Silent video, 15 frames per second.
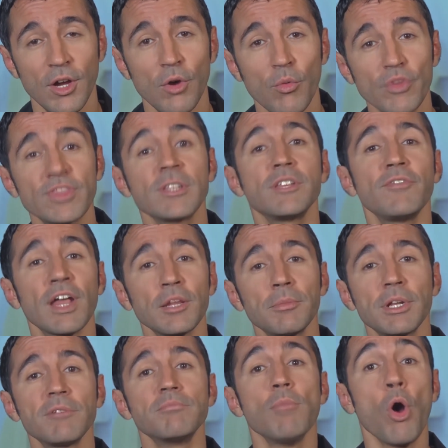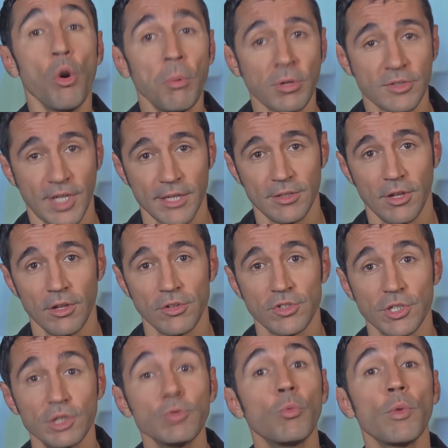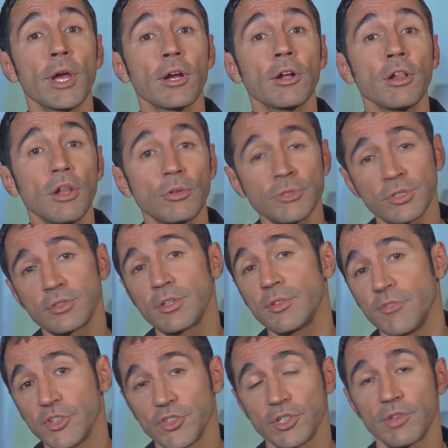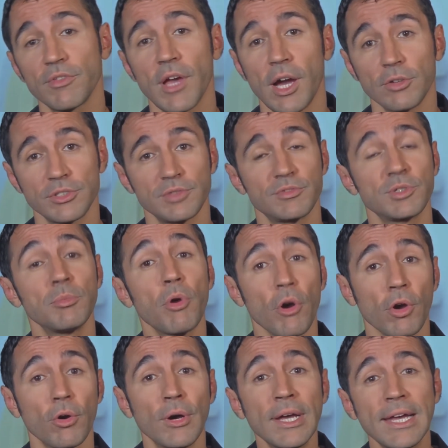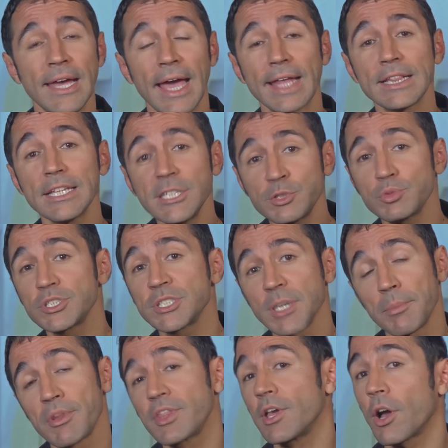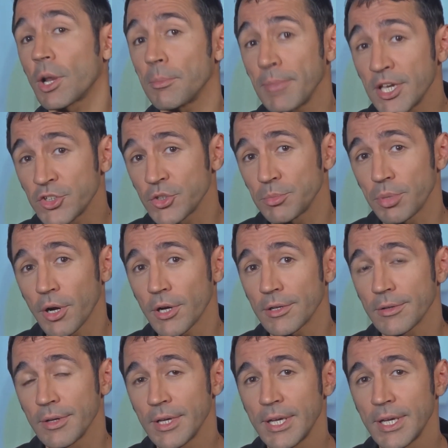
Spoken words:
With the development of mobile technology, we are closer to the vision of the house of tomorrow, at least with some of the automation part.